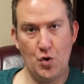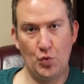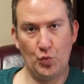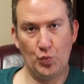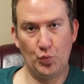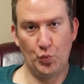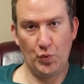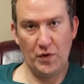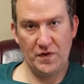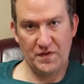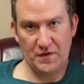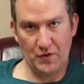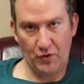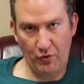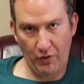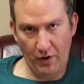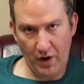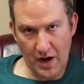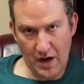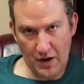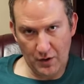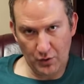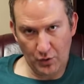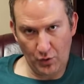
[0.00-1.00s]
When the
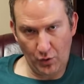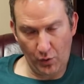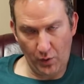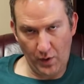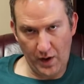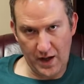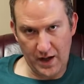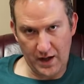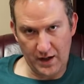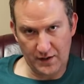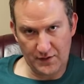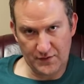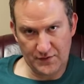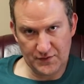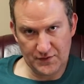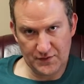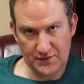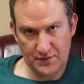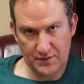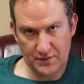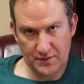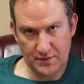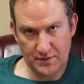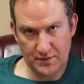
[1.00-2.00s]
ground
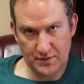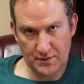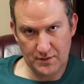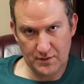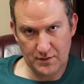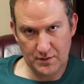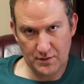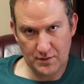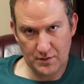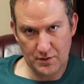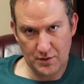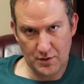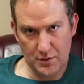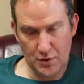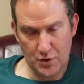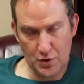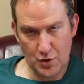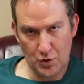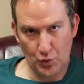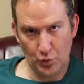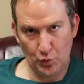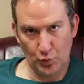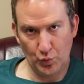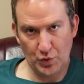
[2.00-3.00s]
quakes,
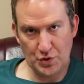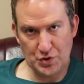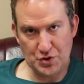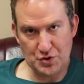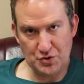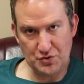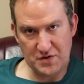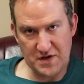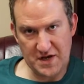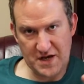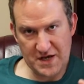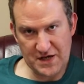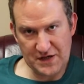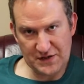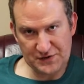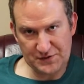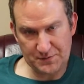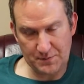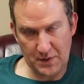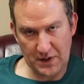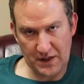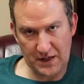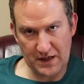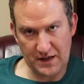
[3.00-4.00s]
when your knees
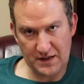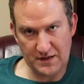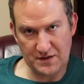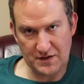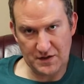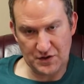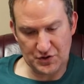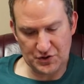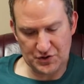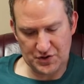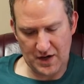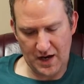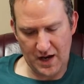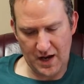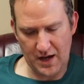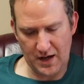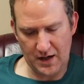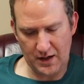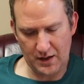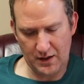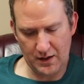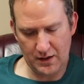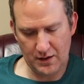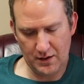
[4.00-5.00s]
begin to
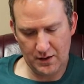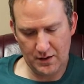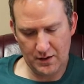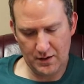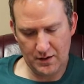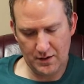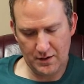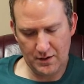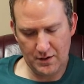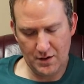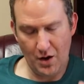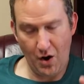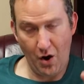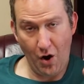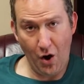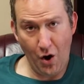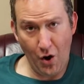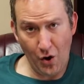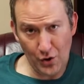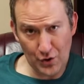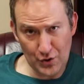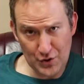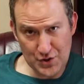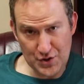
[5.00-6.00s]
shake,
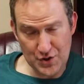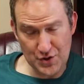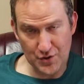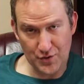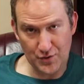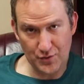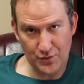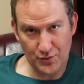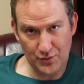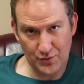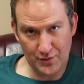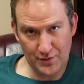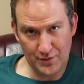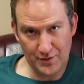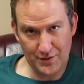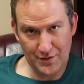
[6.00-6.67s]
are you